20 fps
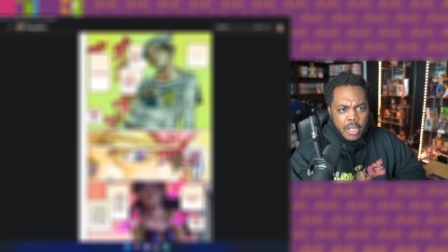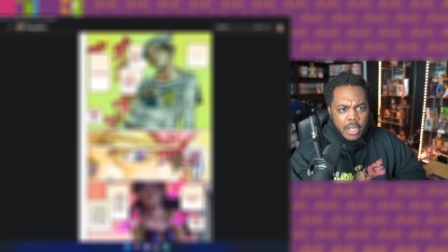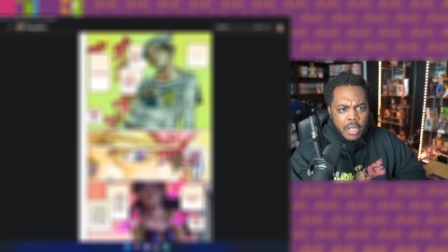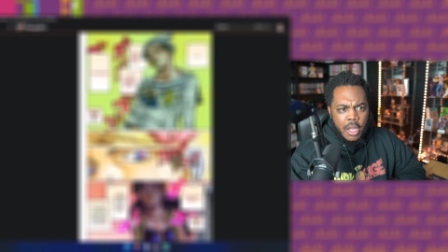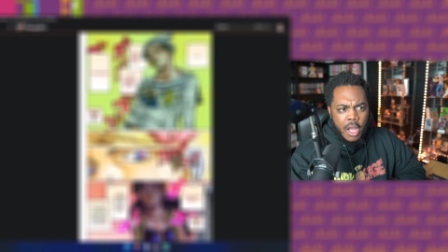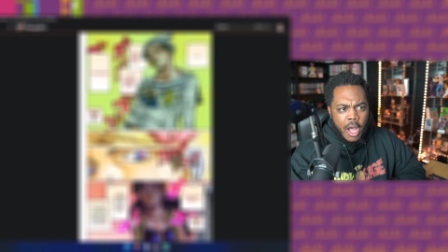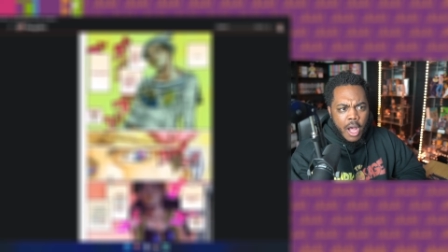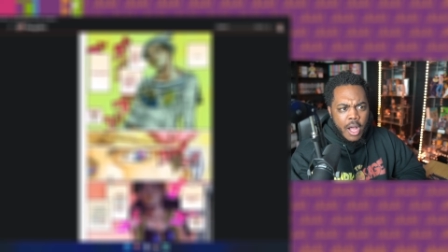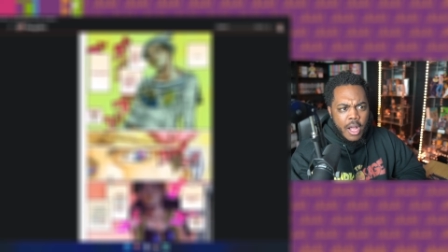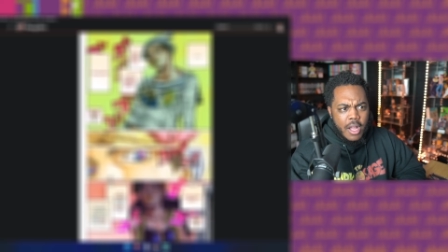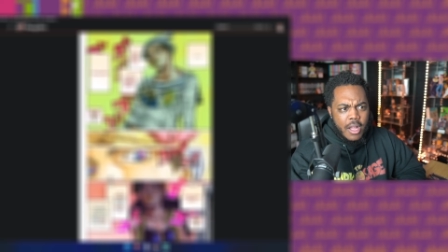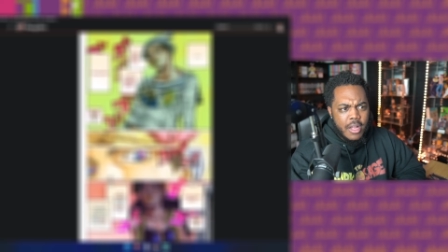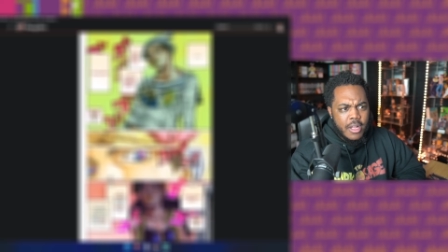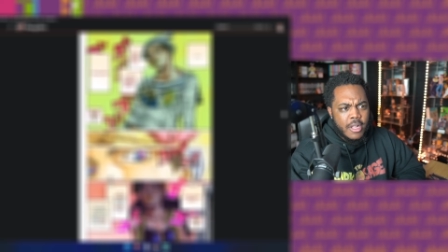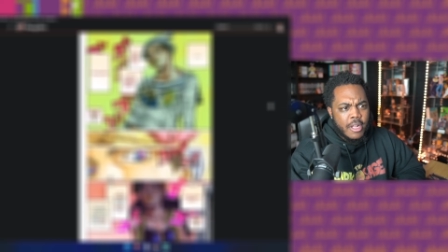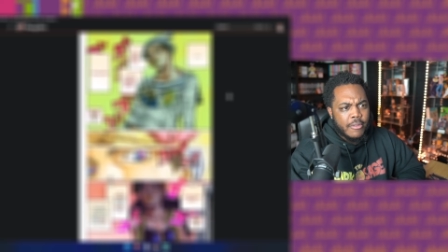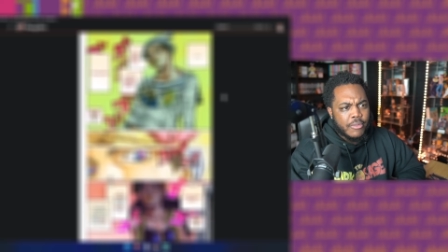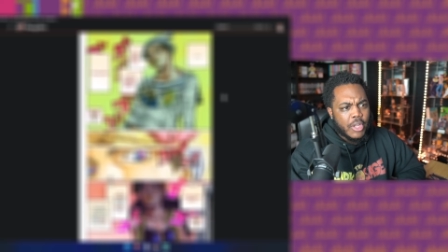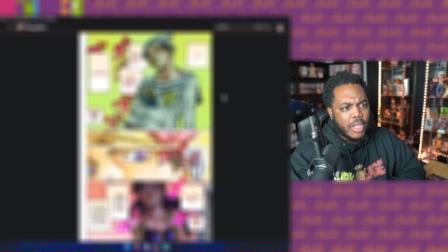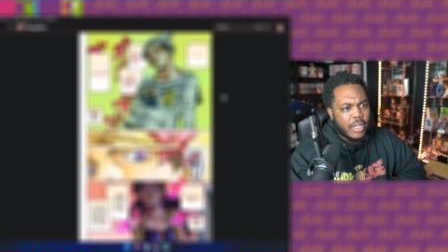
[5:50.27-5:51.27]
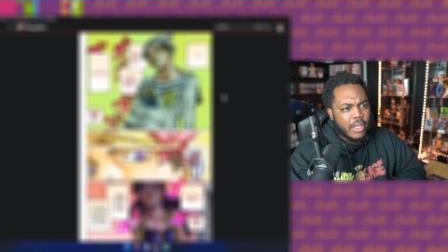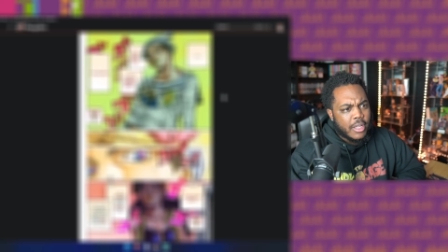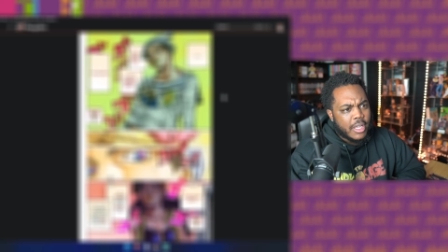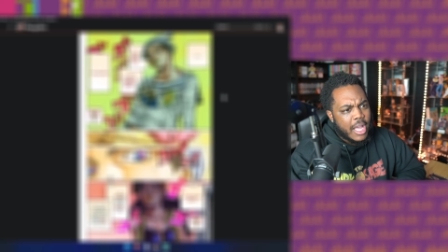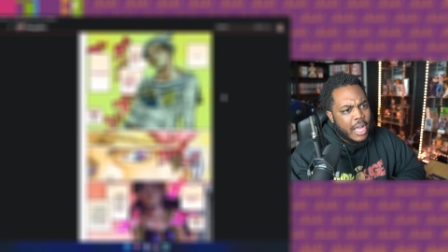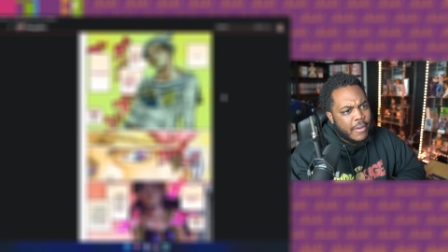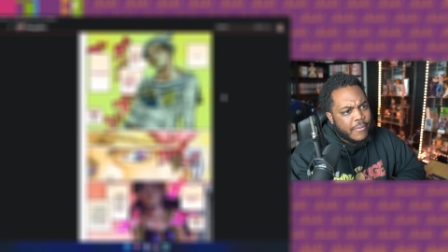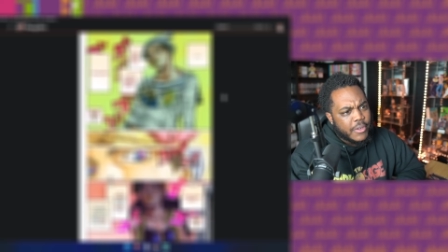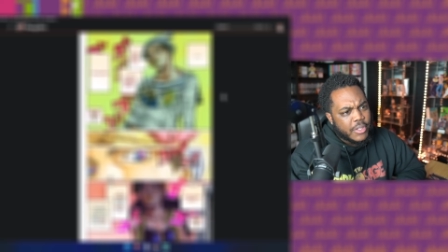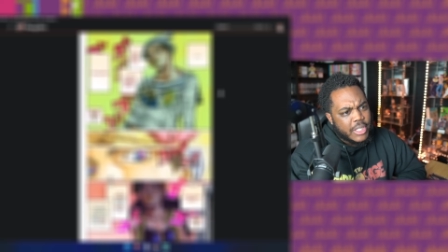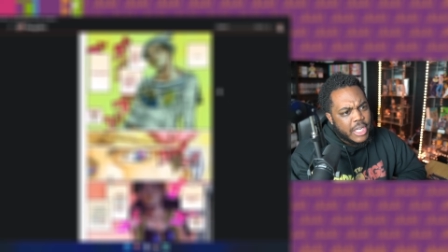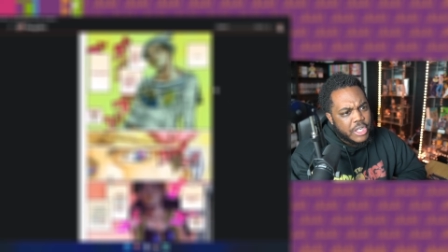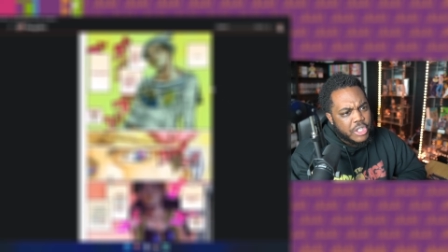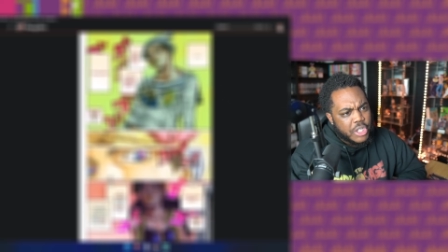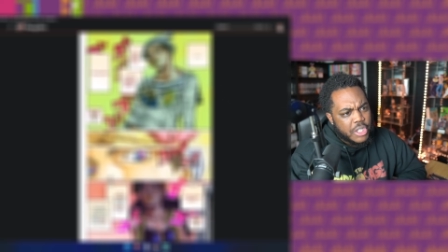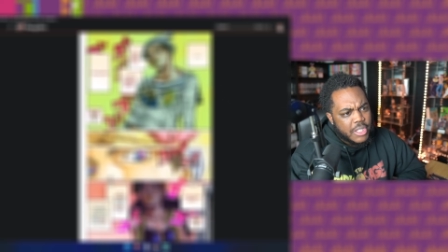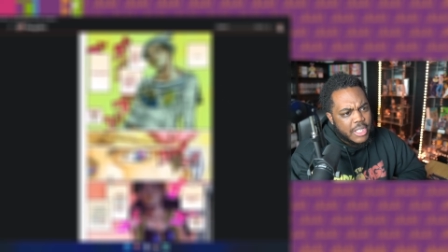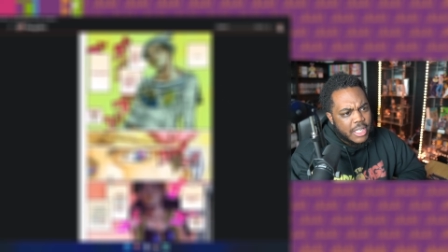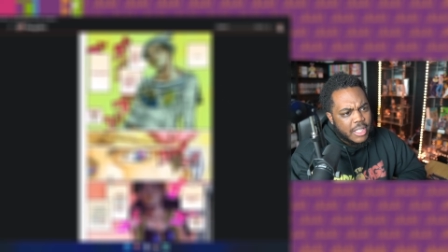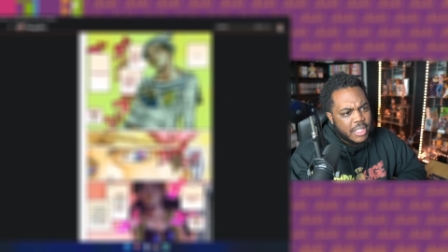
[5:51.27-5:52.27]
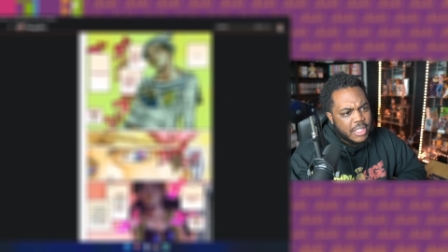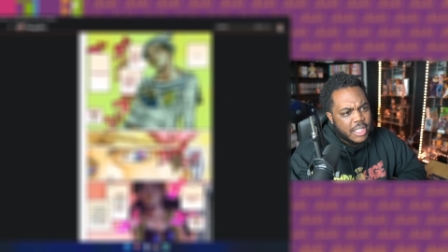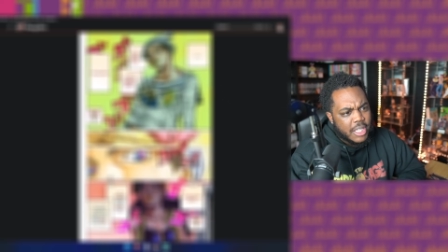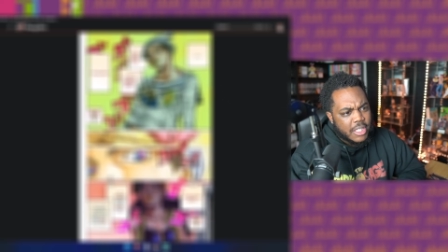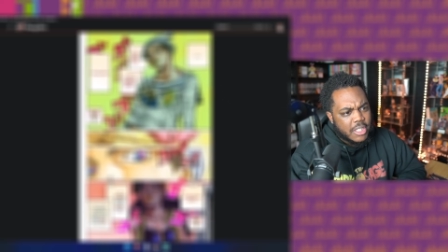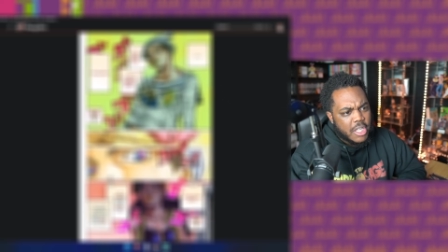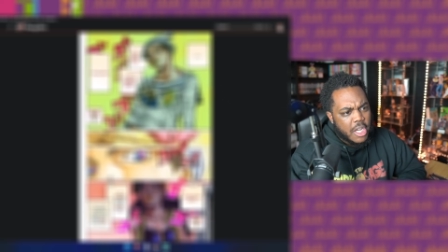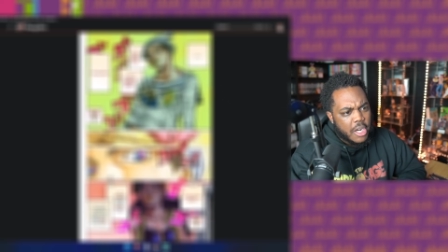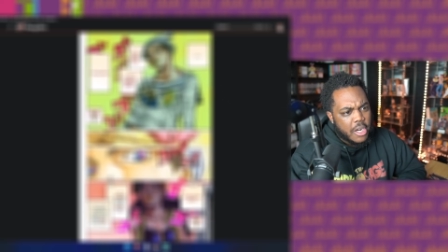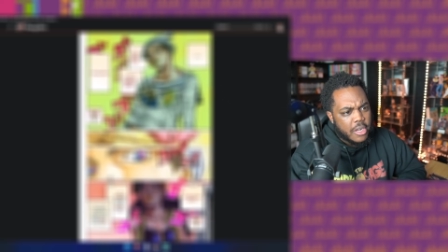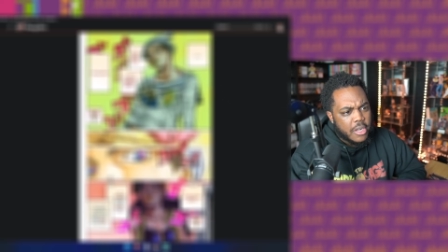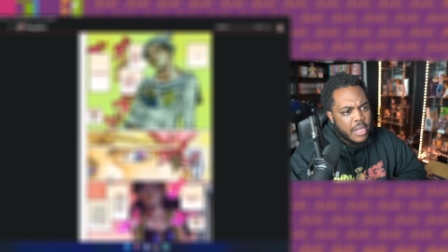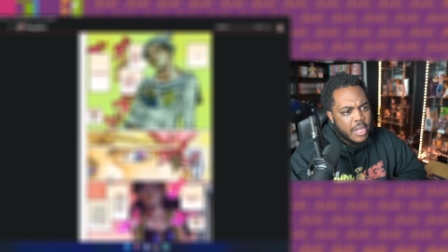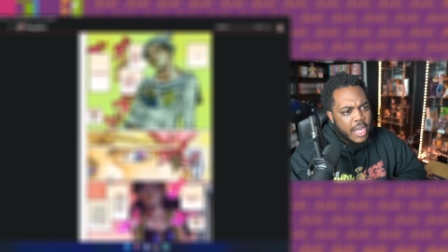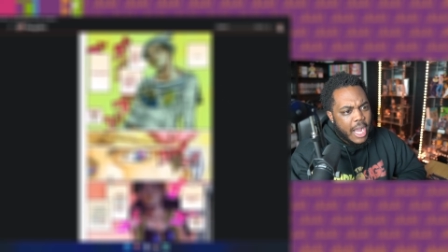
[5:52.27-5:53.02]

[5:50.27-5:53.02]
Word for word: Huh? The conversation suddenly took a turn.